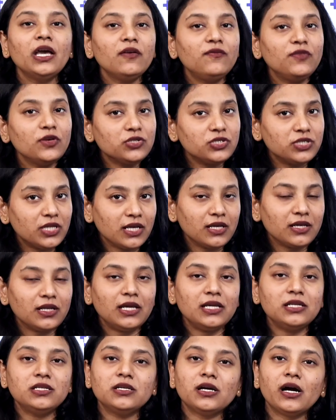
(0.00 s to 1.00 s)
If you're staying
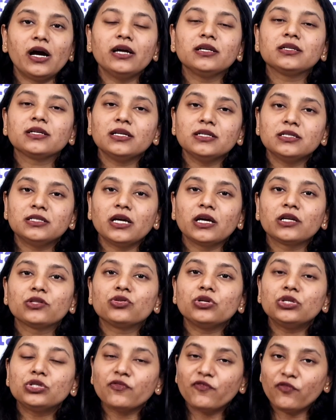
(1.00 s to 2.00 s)
in India, it can
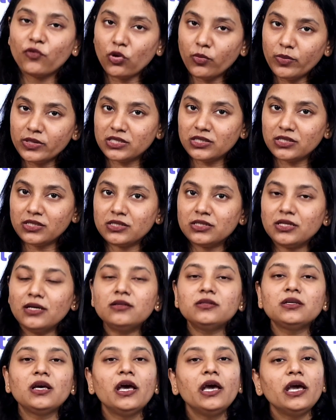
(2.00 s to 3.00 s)
take 3 to 4 business
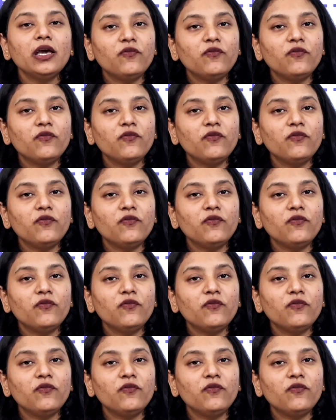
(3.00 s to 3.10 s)
days.